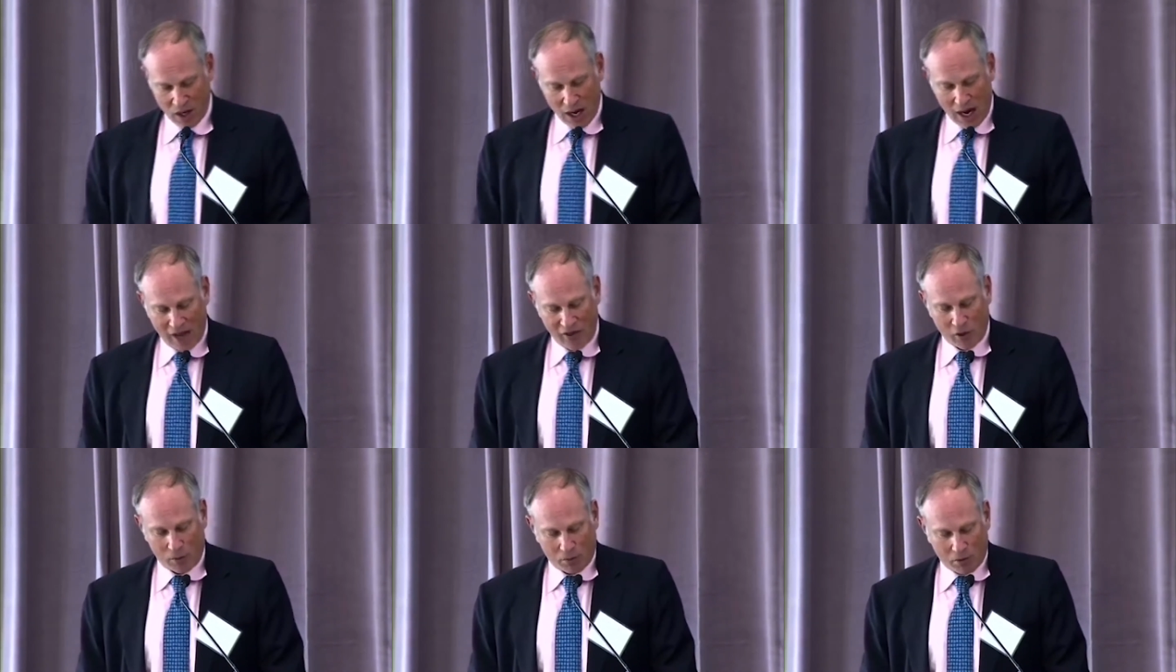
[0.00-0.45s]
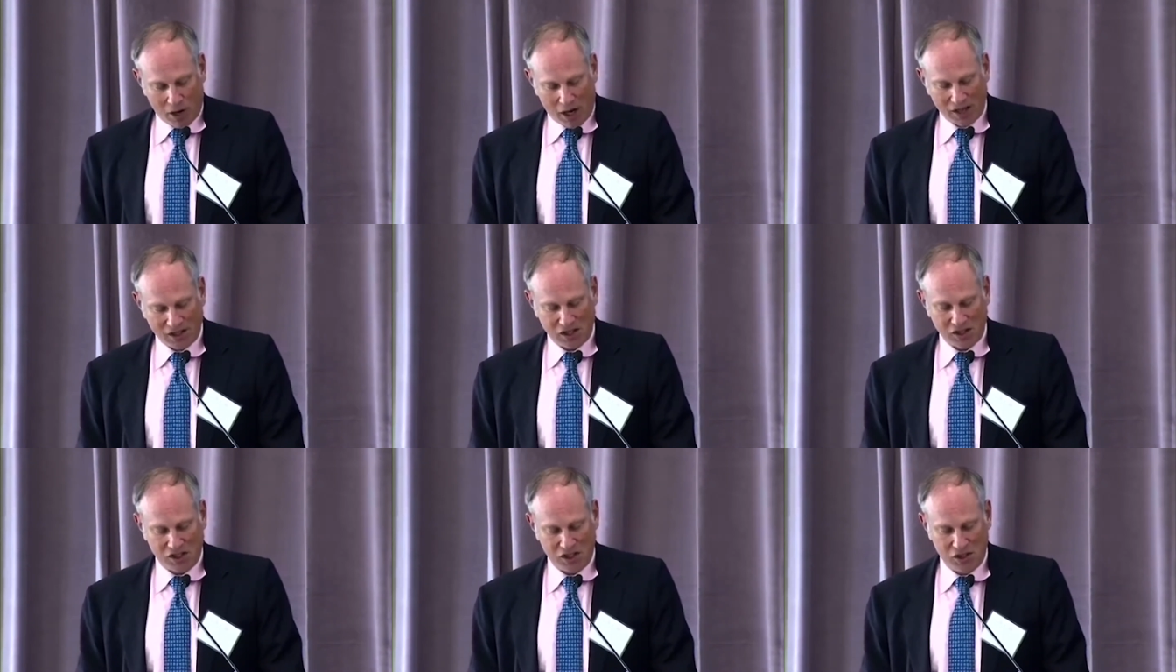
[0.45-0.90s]
and their
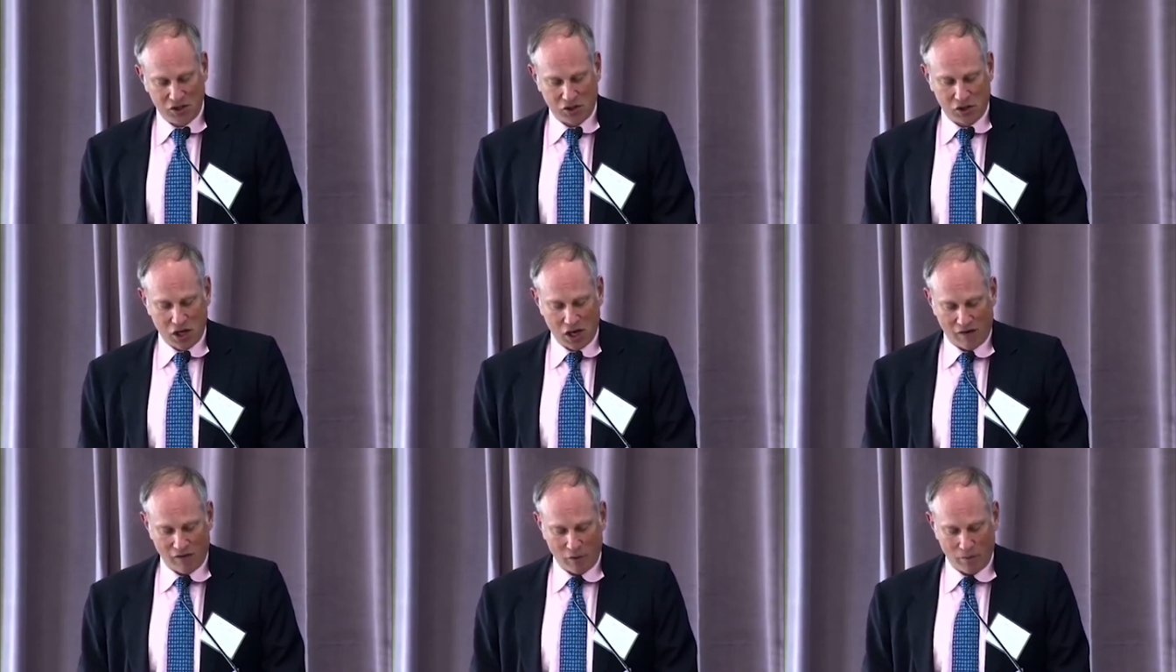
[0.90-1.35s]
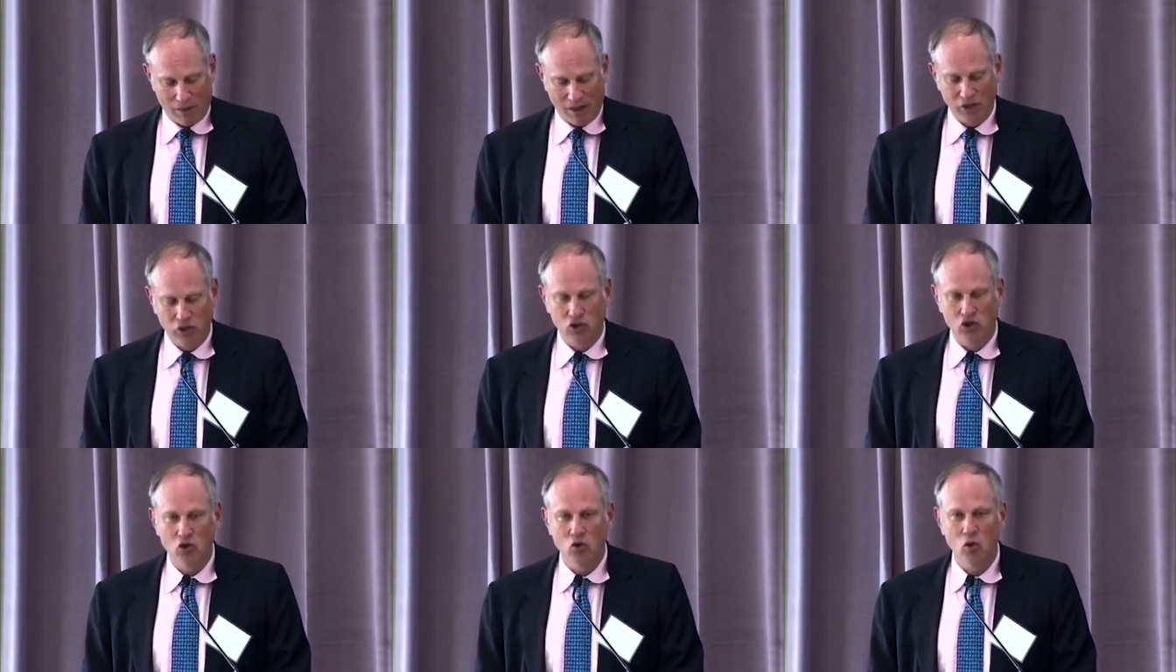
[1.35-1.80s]
processes are governed by
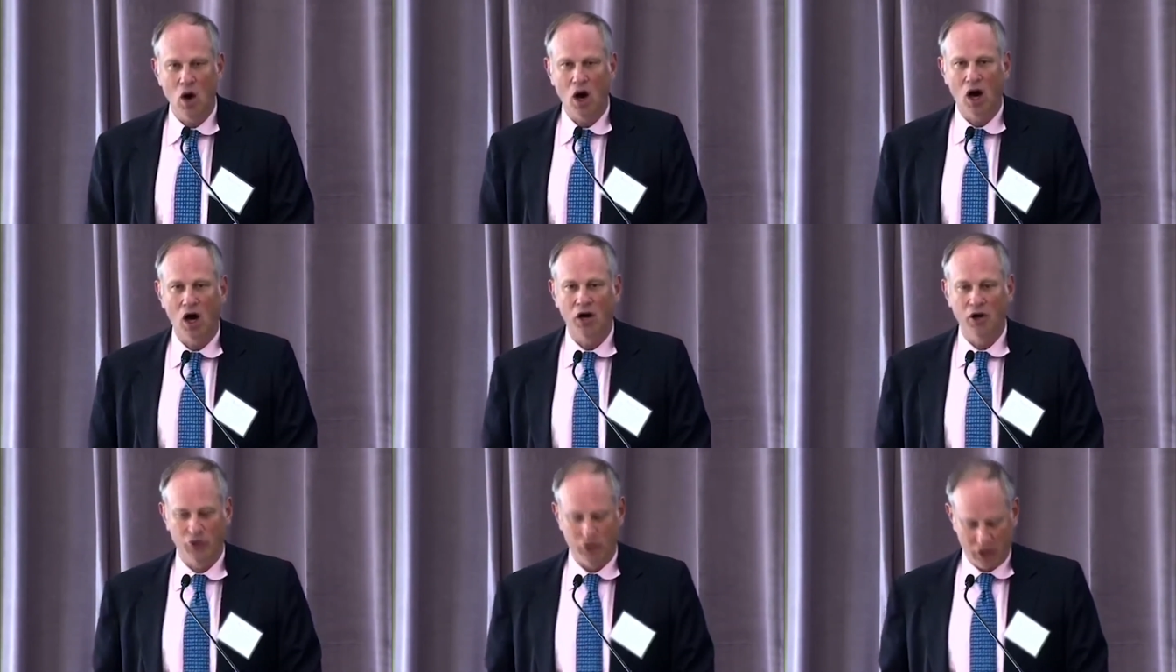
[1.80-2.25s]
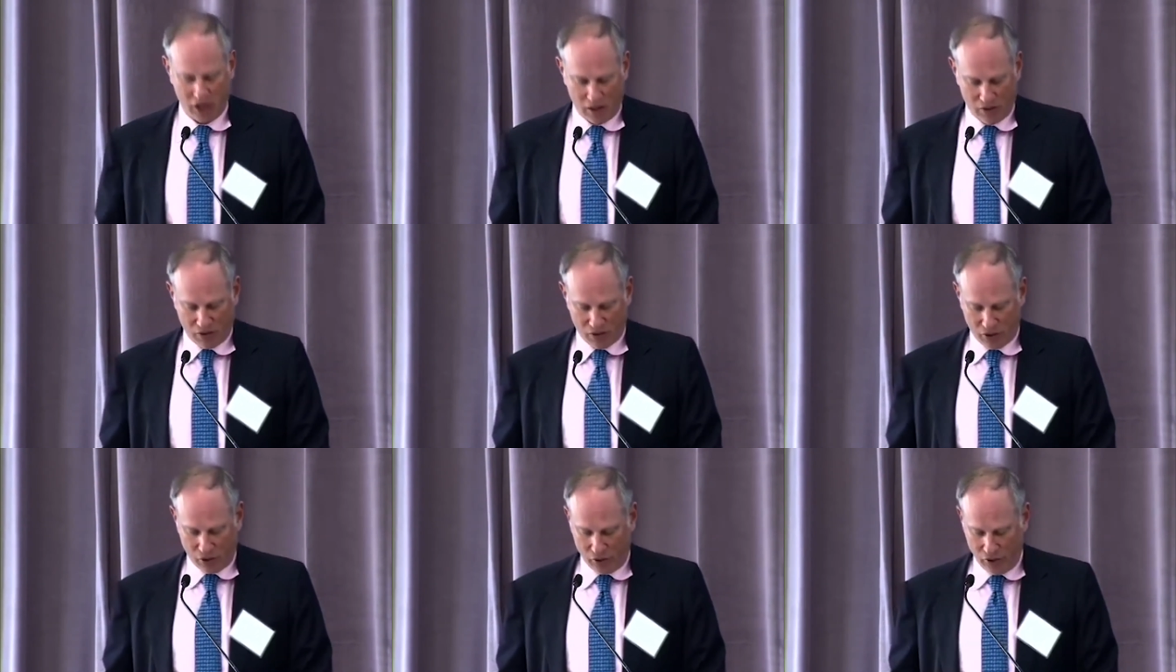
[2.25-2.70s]

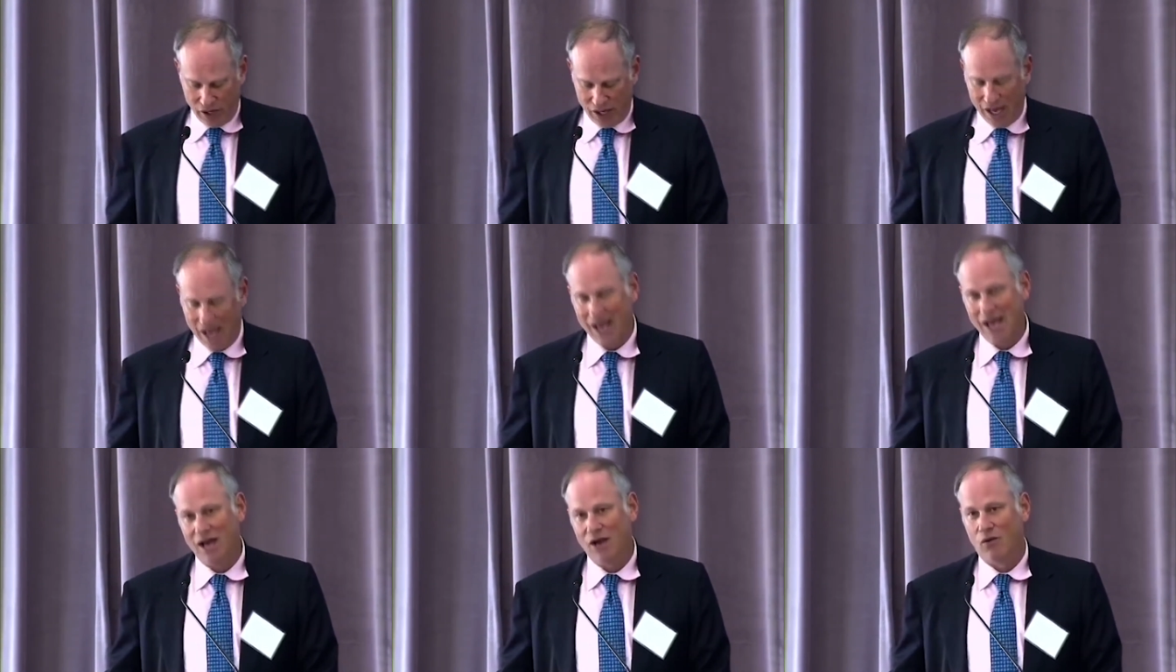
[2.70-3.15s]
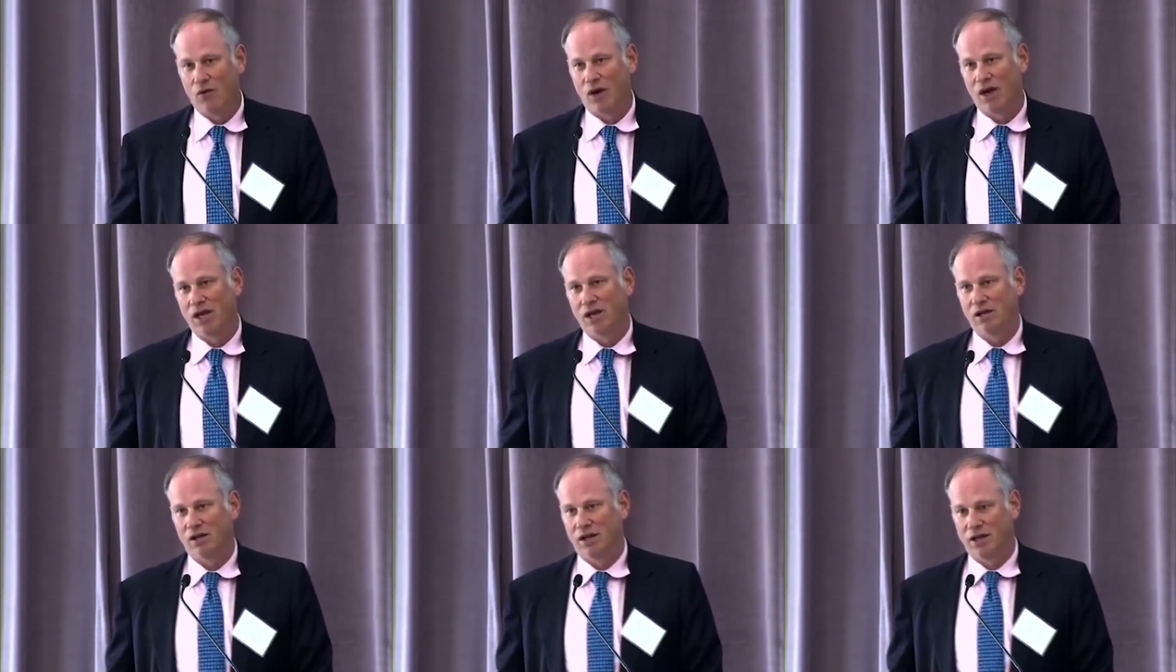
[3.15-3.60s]
238
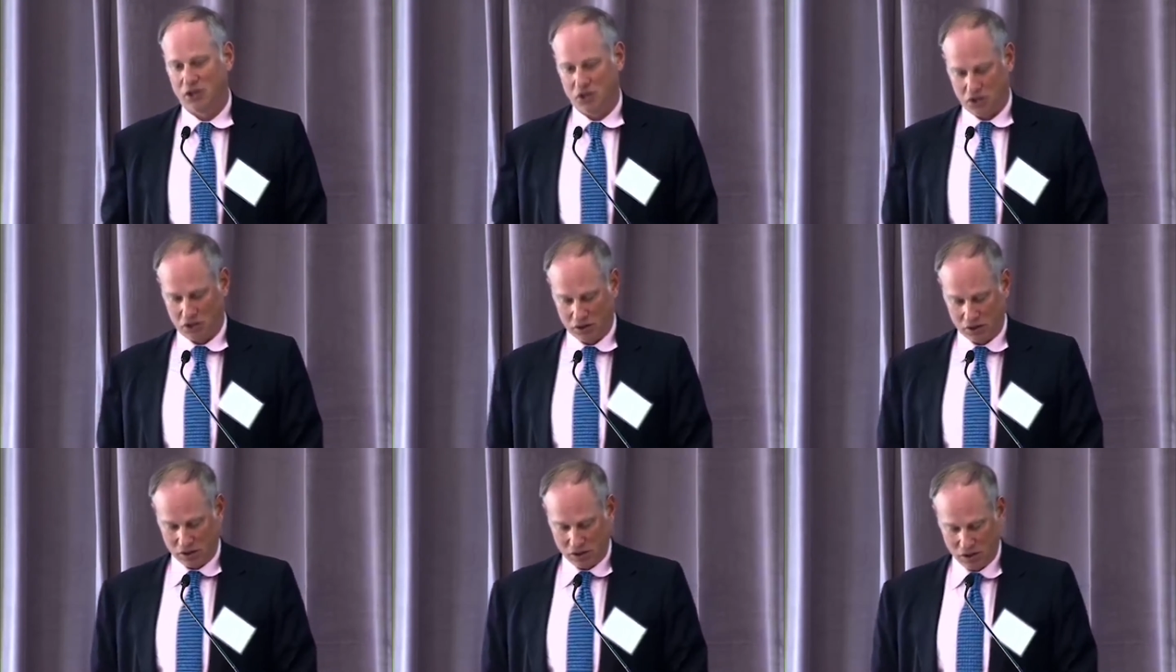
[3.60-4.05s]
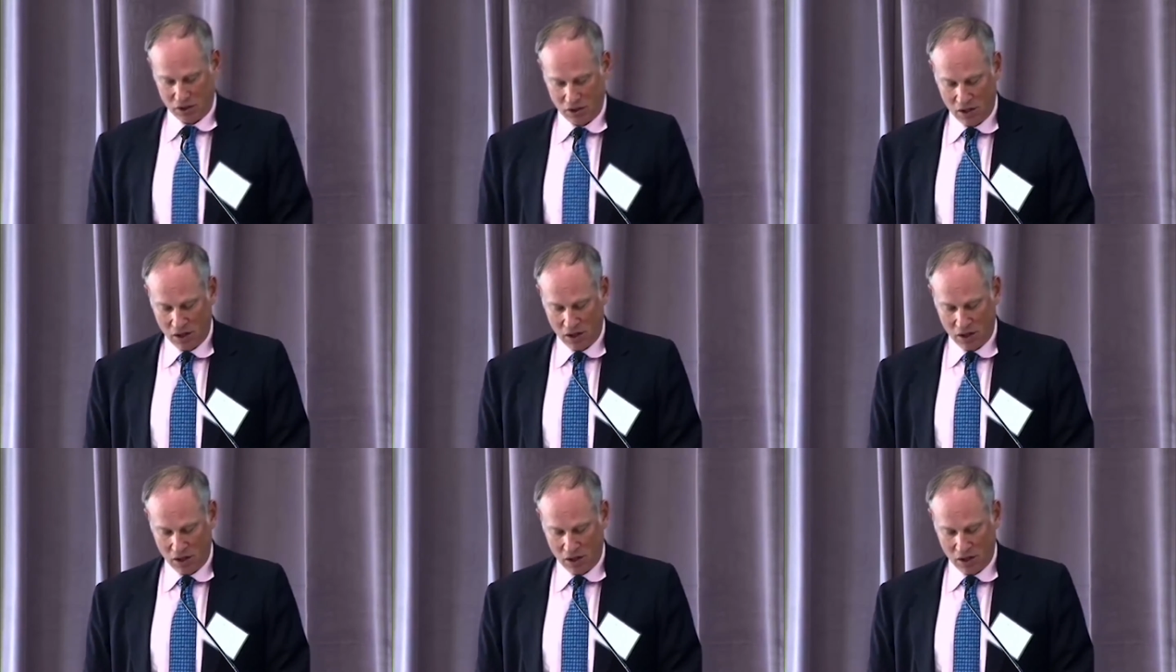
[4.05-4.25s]
regulations.